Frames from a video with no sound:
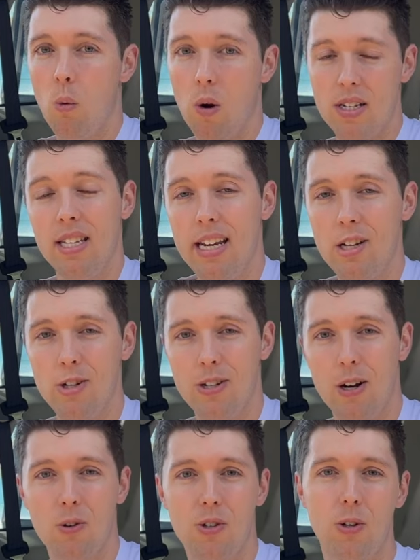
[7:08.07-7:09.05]
Once the hinges
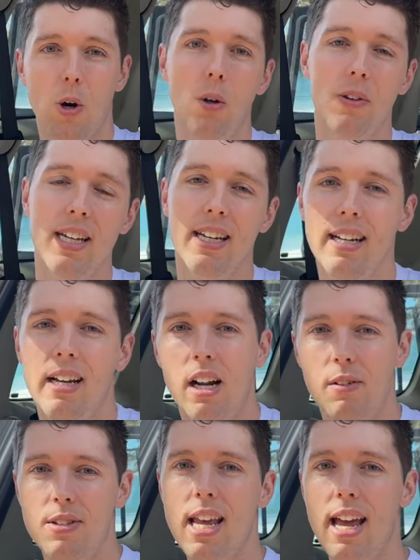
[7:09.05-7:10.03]
are installed, then you can
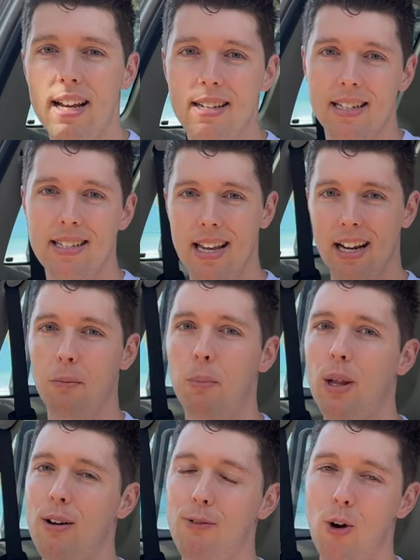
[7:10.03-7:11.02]
kind of test the second
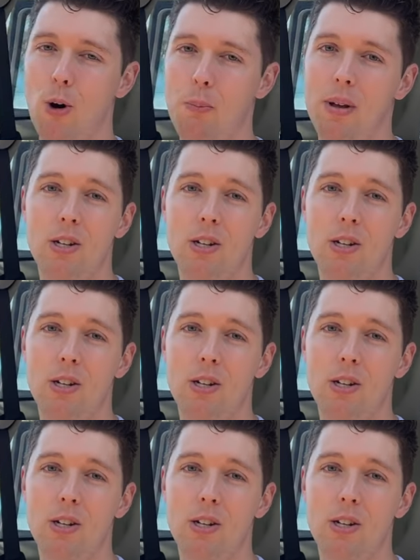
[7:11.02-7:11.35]
platform,